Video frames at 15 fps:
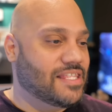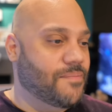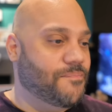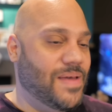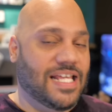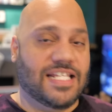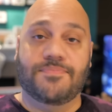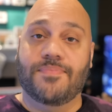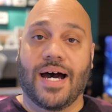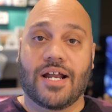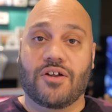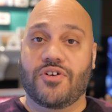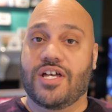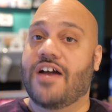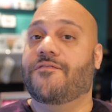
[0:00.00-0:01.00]
the base
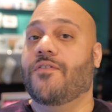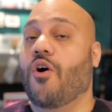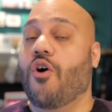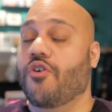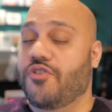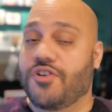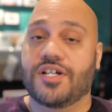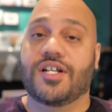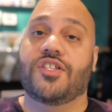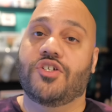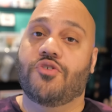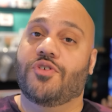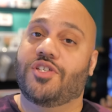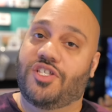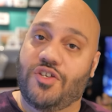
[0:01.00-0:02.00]
model if all you're gonna
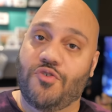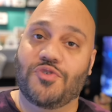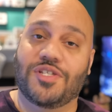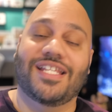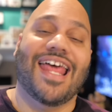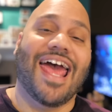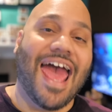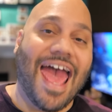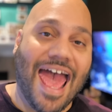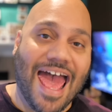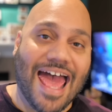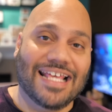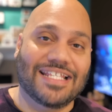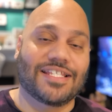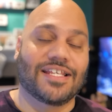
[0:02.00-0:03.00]
do is use it
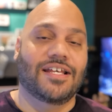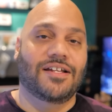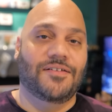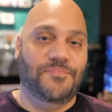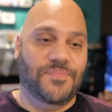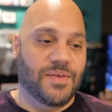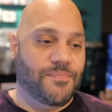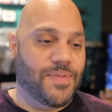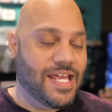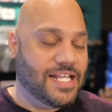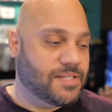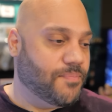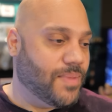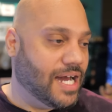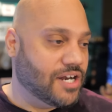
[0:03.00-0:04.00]
as the
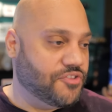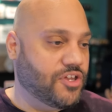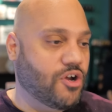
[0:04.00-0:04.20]
base model.